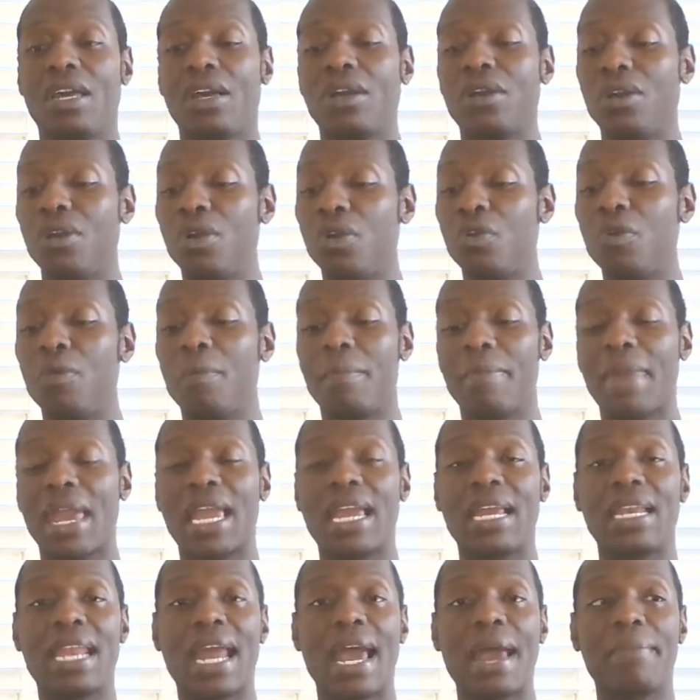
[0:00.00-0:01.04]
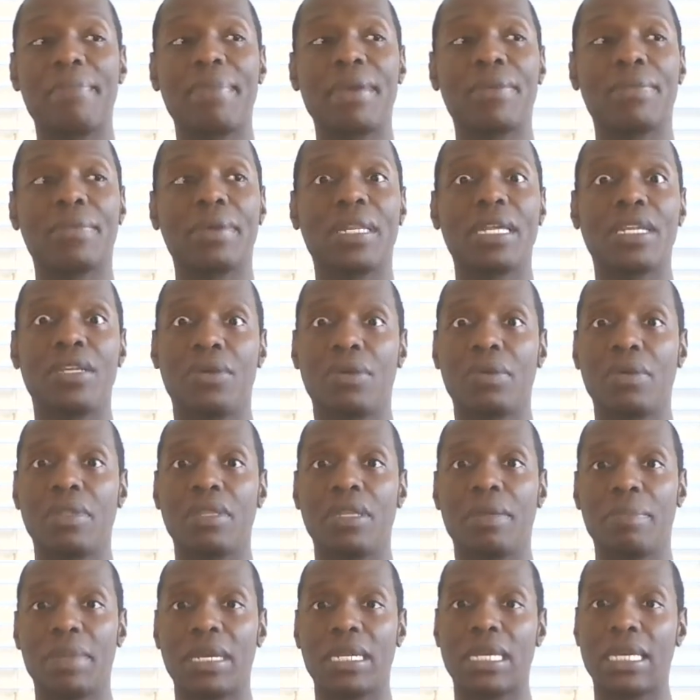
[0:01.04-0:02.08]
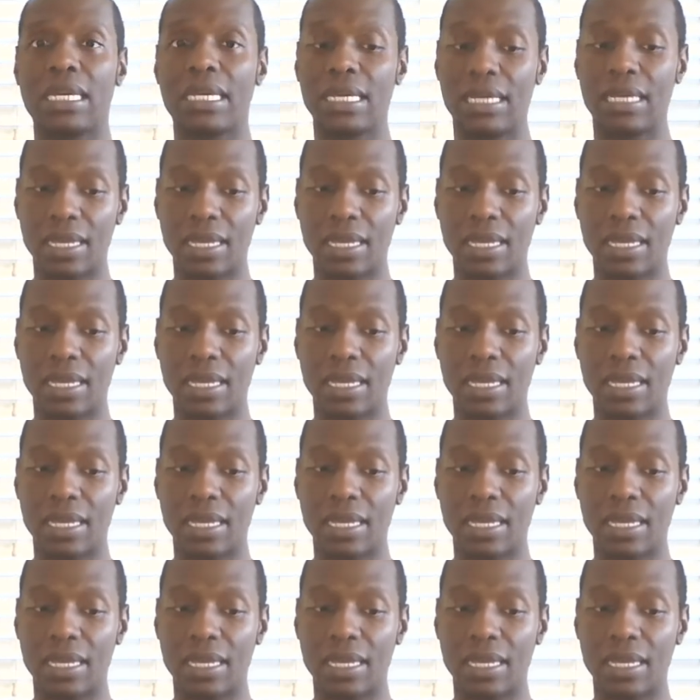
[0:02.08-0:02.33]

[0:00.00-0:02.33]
who may not be really doing them any